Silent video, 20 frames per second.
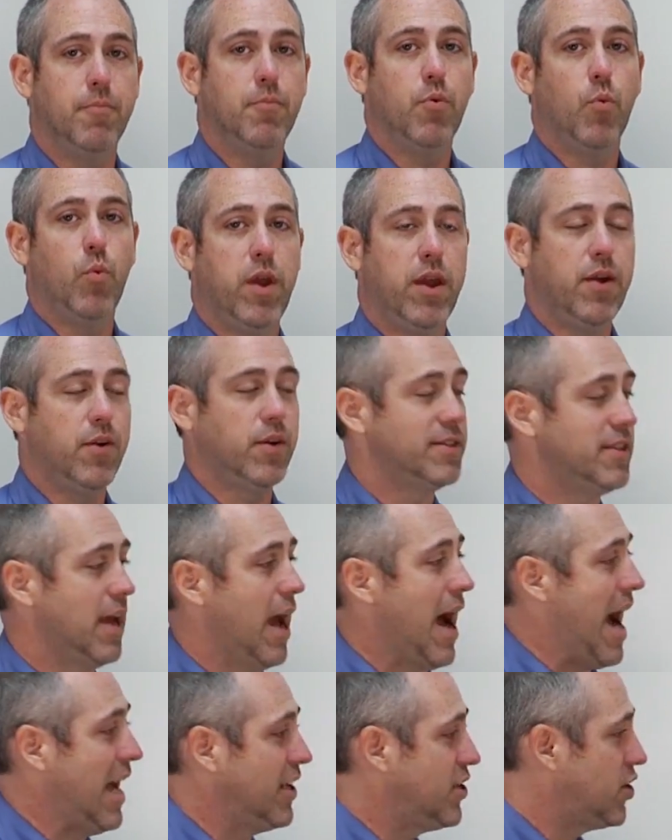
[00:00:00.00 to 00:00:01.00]
We could say,
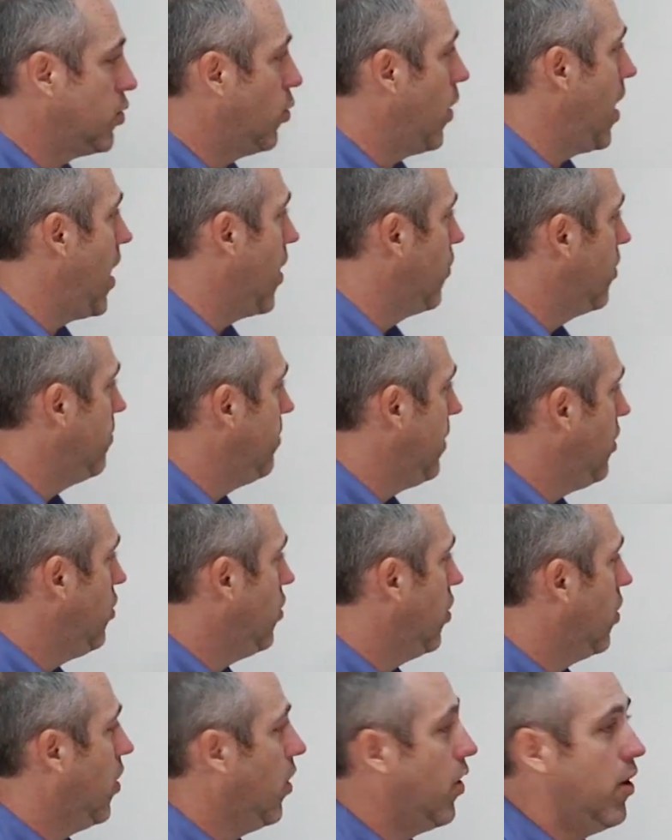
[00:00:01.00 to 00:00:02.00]
I swam would be
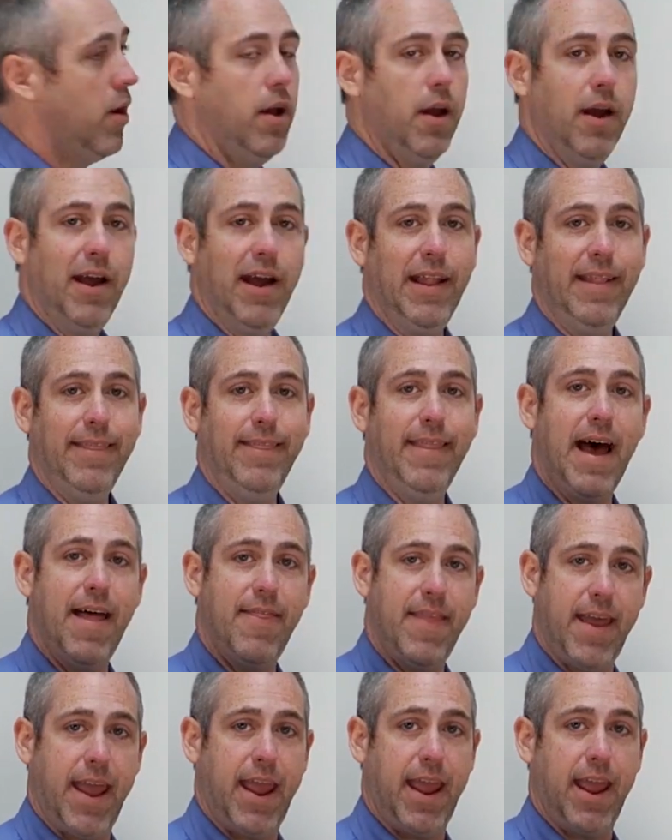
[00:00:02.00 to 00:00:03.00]
yo
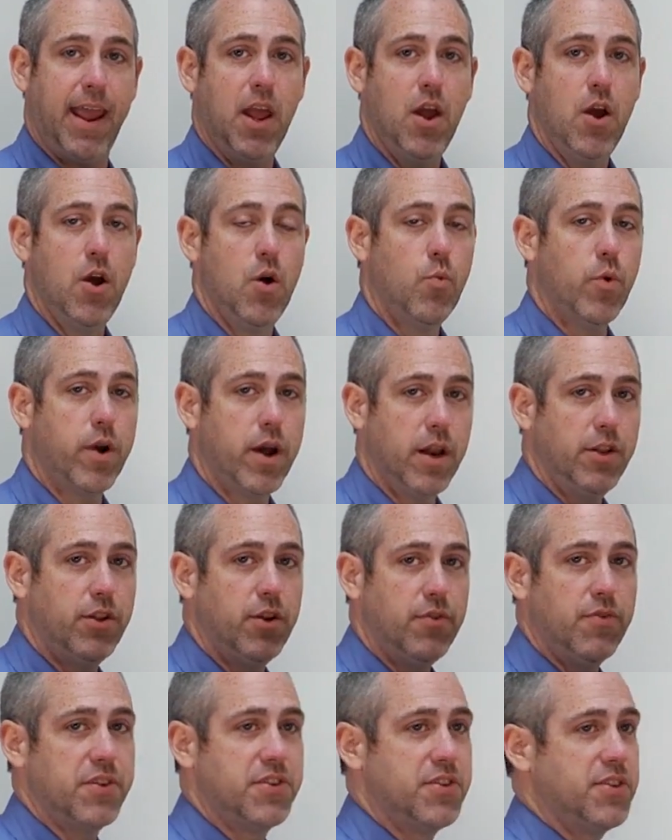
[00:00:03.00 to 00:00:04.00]
nadé. We're going to do
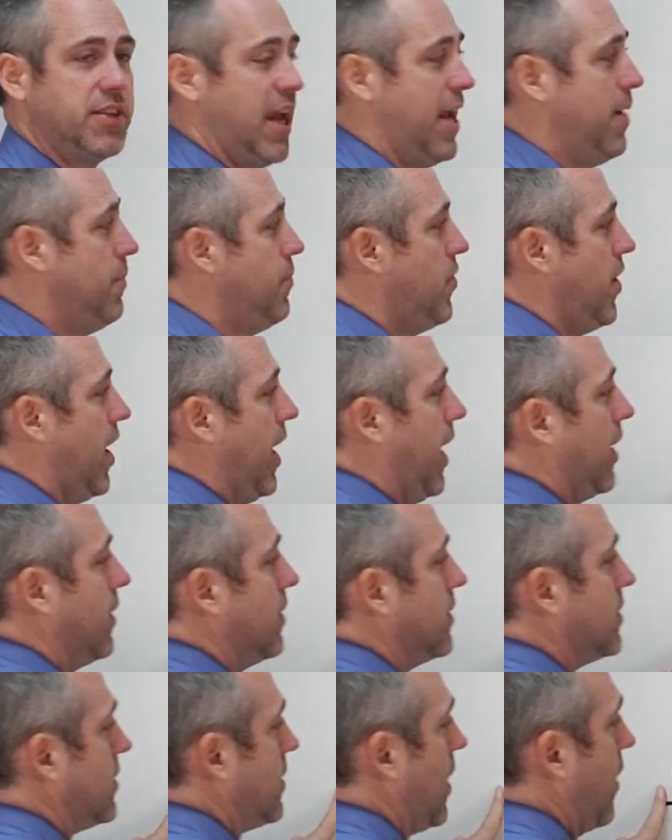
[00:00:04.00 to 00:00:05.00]
the same thing.
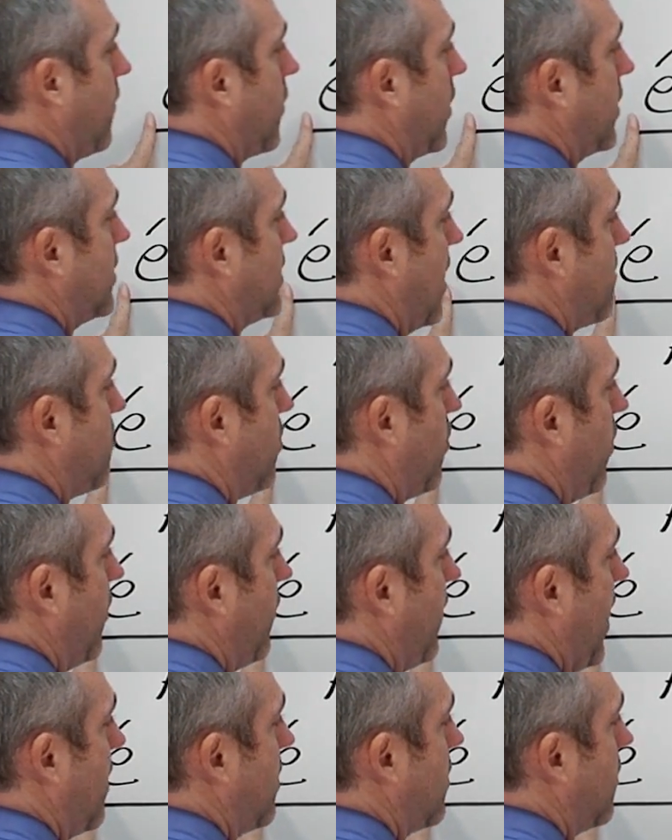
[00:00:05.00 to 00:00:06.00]
Let's say, for example, we've
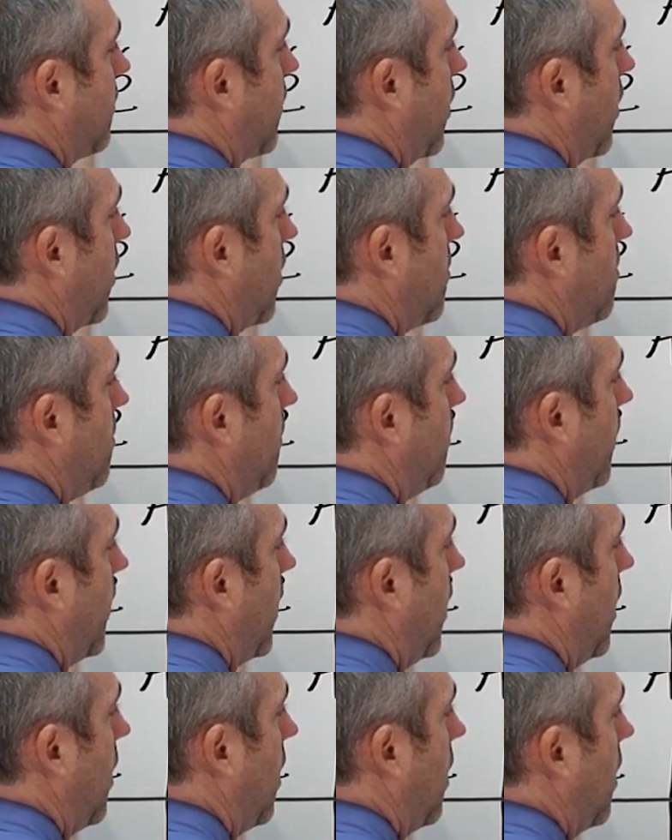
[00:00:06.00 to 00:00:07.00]
got the verb
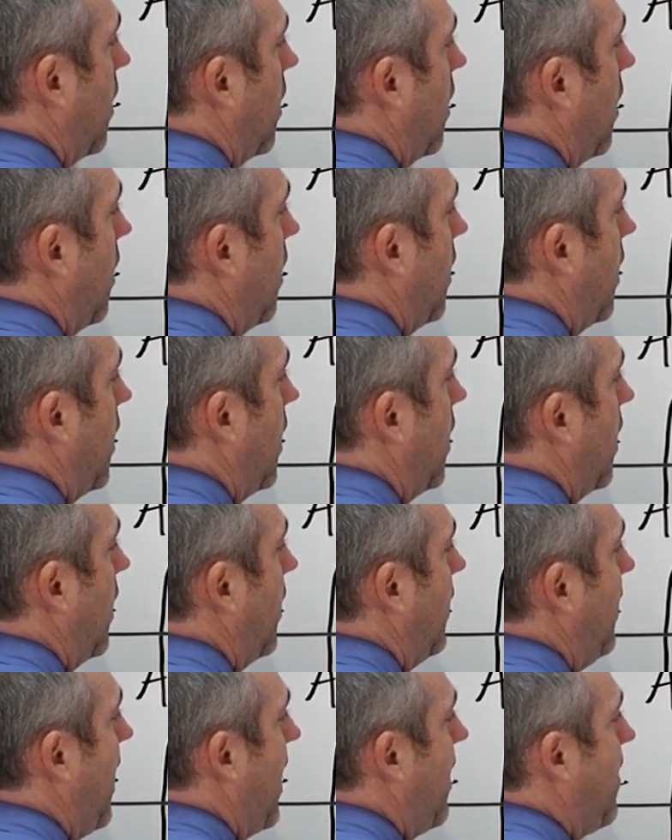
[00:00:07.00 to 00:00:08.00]

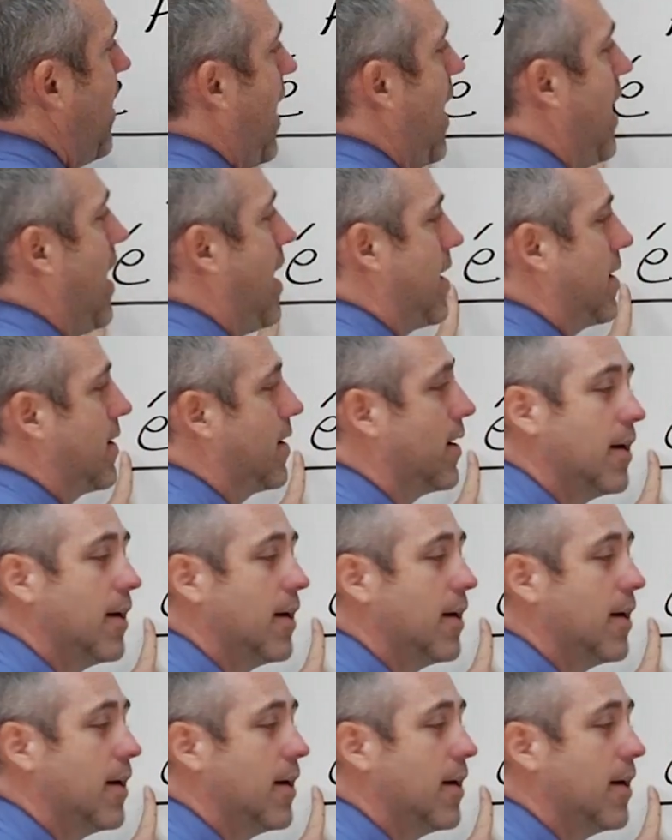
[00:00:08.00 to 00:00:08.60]
nadar.